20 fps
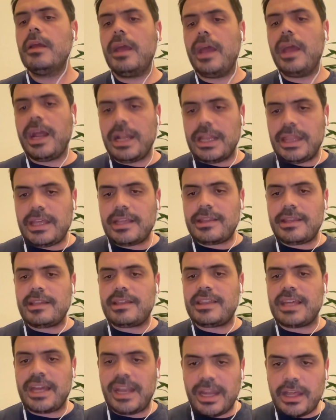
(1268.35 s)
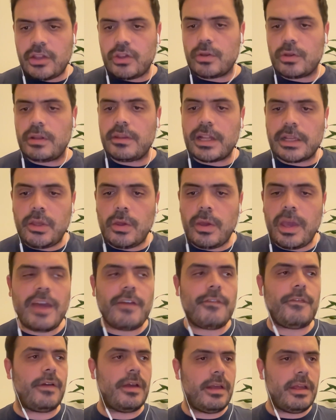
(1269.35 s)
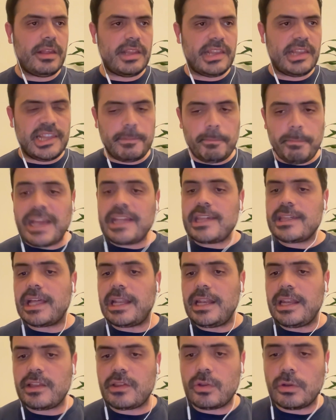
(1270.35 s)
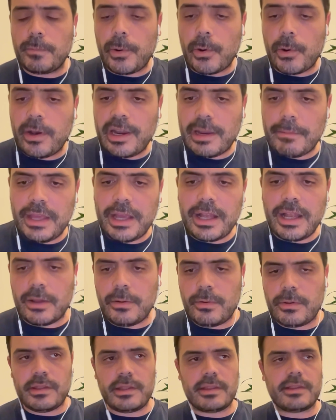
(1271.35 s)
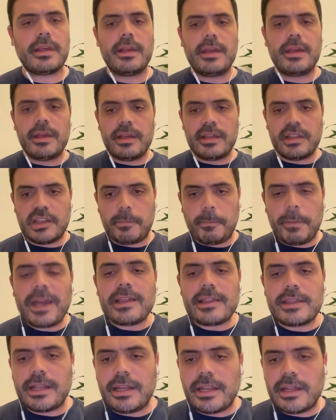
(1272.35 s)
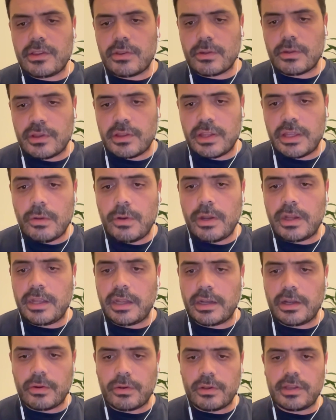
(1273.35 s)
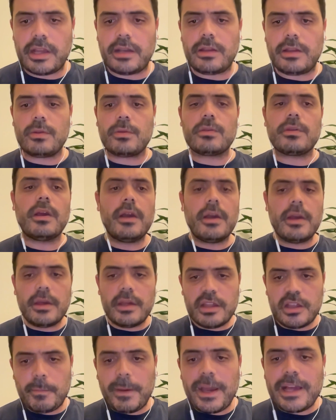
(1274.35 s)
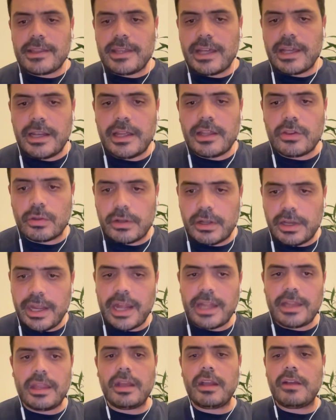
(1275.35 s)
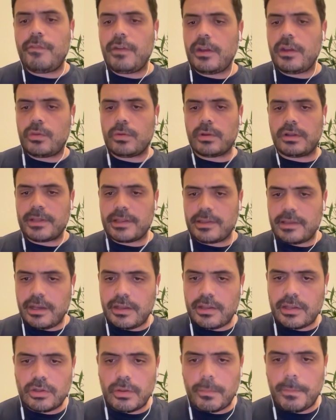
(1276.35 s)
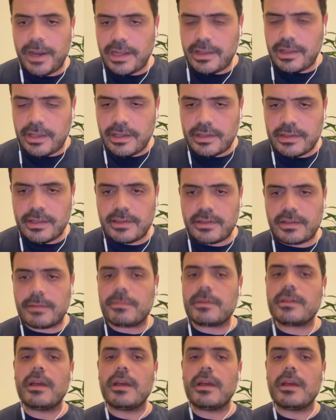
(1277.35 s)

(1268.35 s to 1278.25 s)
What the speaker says: And this is the reason that you have specialists on programming languages, specialists on security and consensus, specialists on creating virtual machines and operating systems,